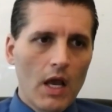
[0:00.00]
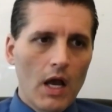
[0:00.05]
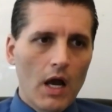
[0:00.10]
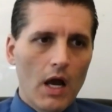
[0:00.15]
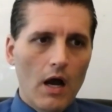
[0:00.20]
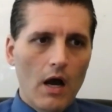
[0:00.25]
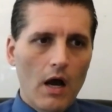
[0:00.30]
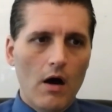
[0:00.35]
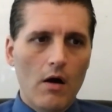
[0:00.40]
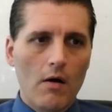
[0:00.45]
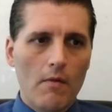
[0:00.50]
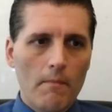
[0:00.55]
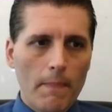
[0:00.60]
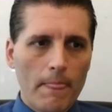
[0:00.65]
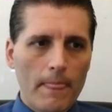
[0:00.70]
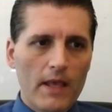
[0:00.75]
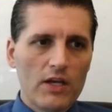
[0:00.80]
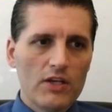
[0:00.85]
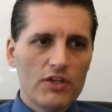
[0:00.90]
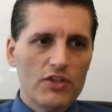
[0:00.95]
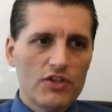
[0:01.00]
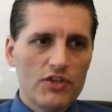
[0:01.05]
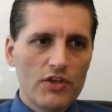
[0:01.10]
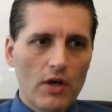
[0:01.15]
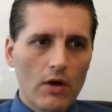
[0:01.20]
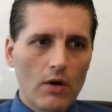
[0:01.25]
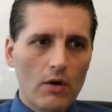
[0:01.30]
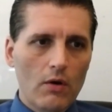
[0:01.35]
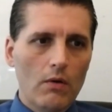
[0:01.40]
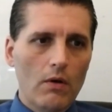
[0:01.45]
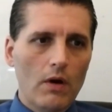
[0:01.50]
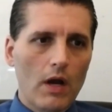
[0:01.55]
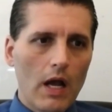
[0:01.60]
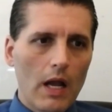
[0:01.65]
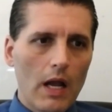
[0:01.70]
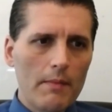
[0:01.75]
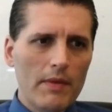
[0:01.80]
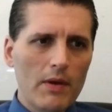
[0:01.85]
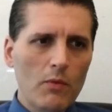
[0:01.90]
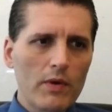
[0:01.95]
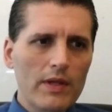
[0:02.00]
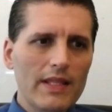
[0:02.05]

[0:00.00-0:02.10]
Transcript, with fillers: Um, so, I mean,